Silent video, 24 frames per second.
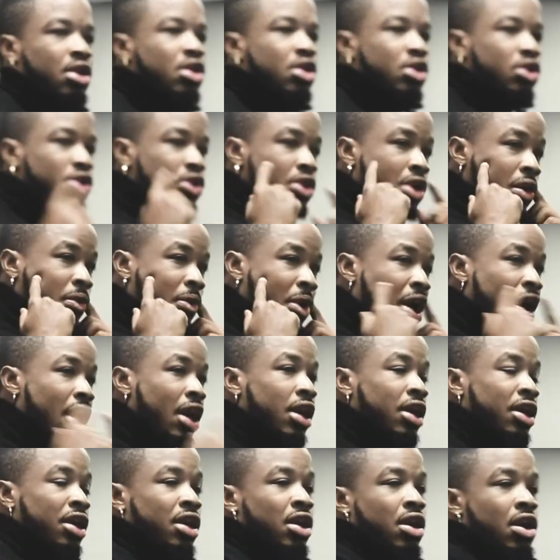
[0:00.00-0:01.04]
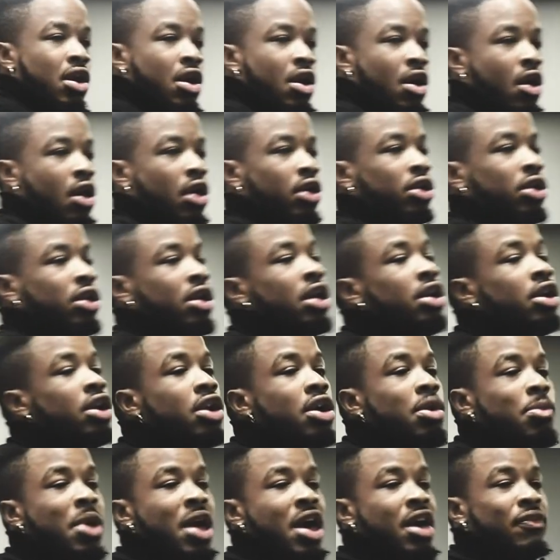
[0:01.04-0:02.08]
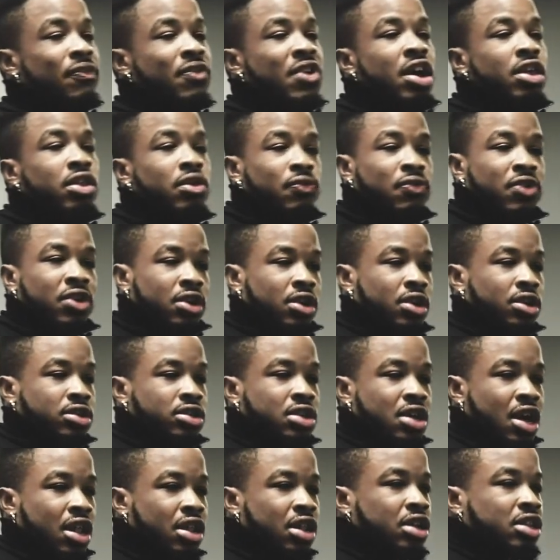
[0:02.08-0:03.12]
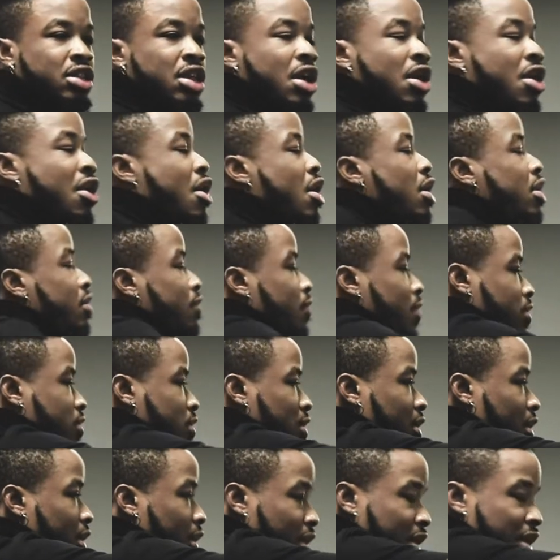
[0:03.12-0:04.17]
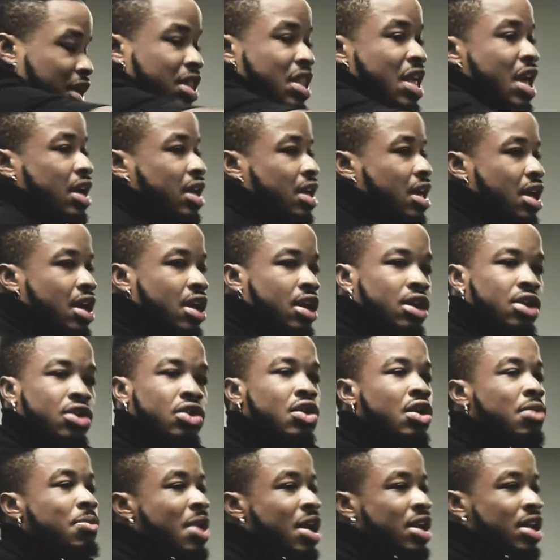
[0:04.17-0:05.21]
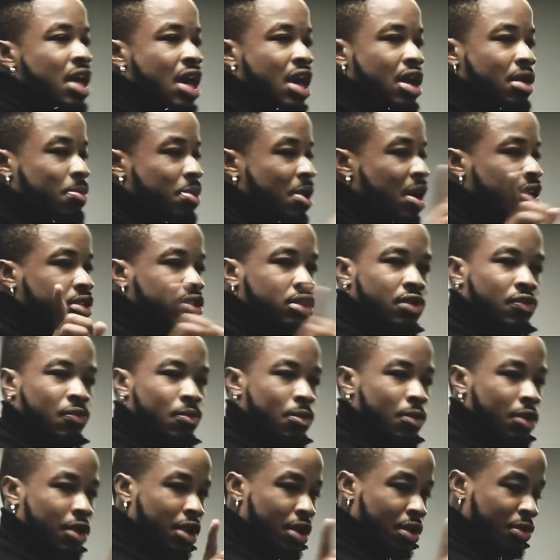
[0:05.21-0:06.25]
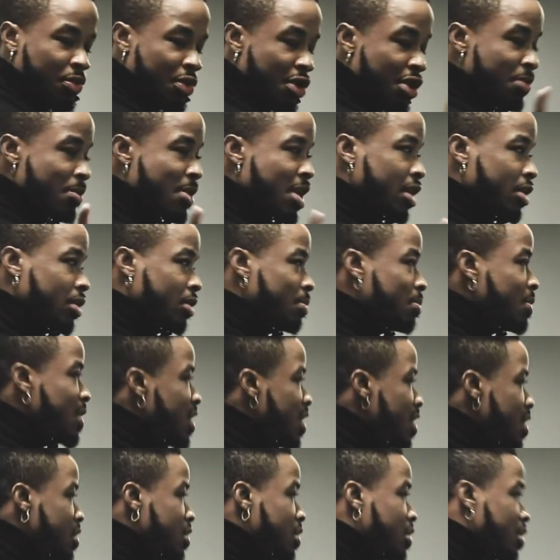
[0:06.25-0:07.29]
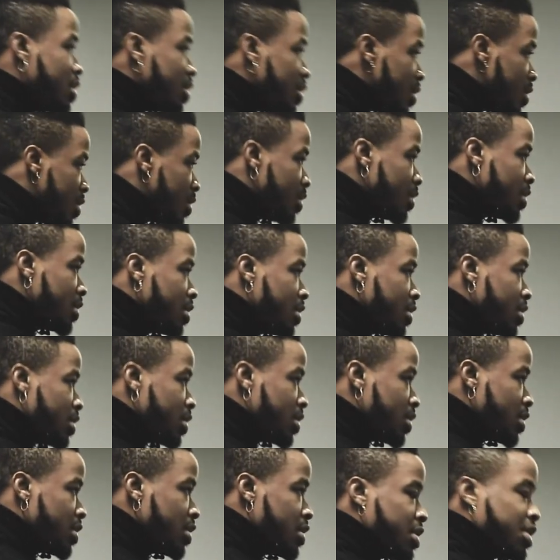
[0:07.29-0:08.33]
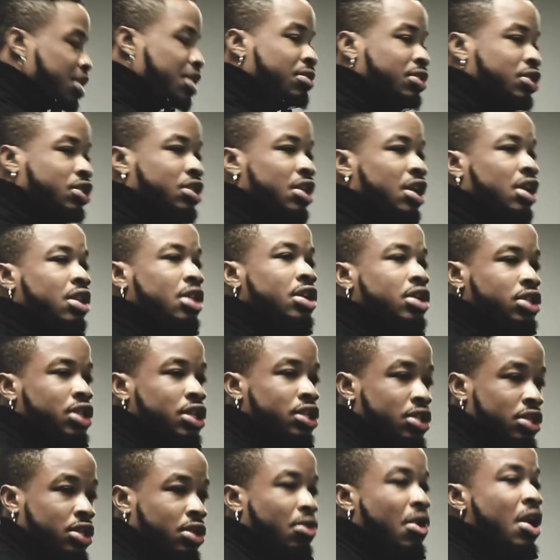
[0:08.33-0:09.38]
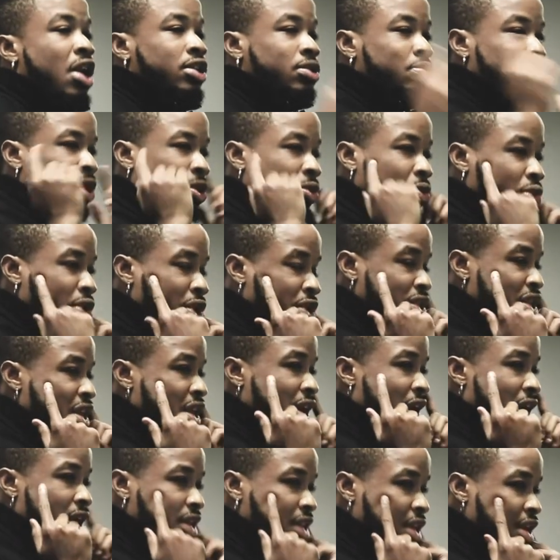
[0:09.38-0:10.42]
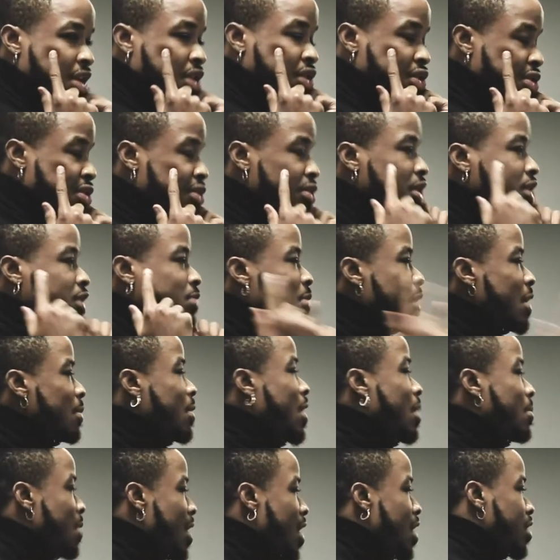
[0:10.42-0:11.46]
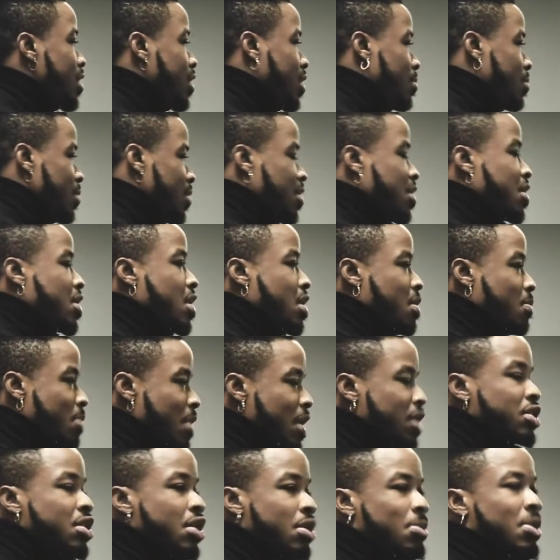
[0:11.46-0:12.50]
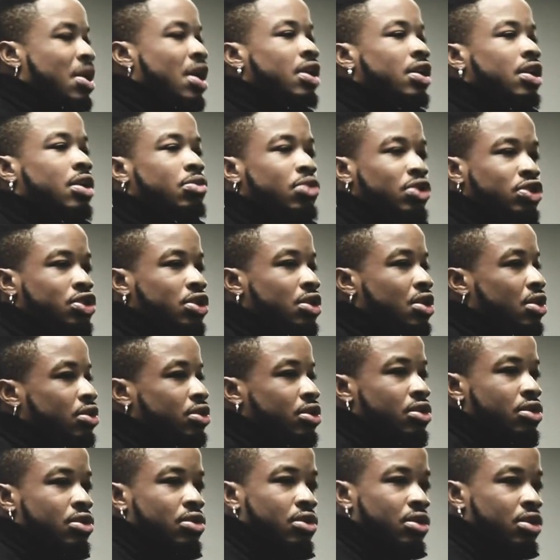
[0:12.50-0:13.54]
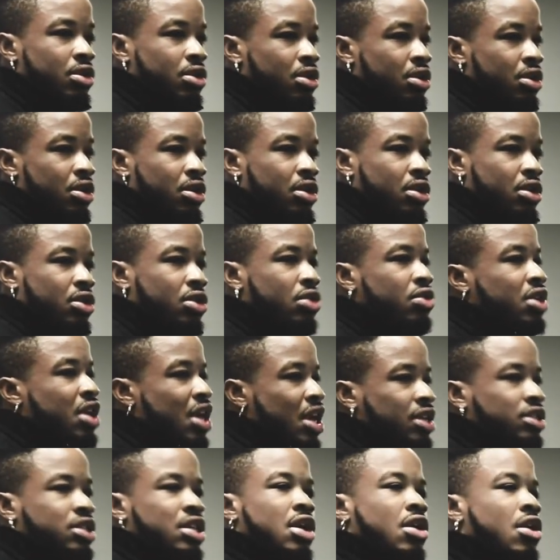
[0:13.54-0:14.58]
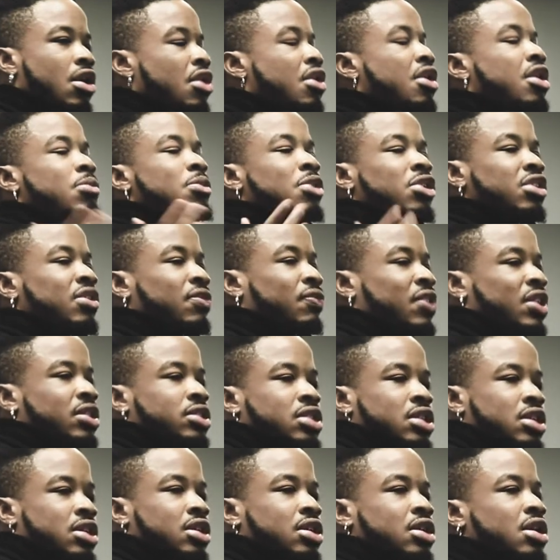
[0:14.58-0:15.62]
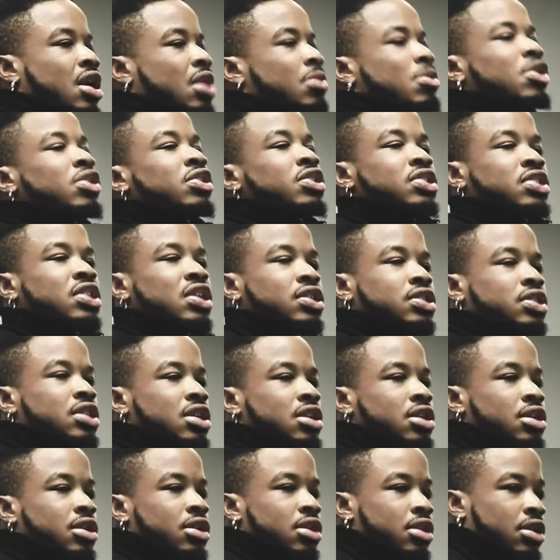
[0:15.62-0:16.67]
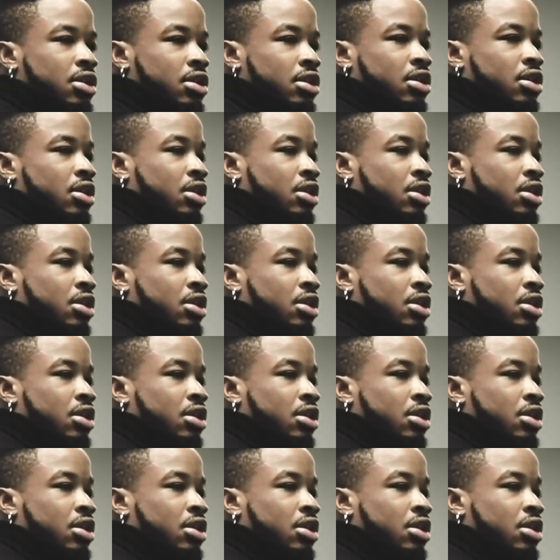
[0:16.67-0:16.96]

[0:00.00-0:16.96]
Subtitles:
You know why? None of them had father figures. I looked at all of us in that gang. Nobody had a positive role model. Me either. It was strictly Jesus Christ. But one thing I did do is make my mind up. Make your mind up. What you gonna do? You can't say, oh, I'm only 15, I'm only 16.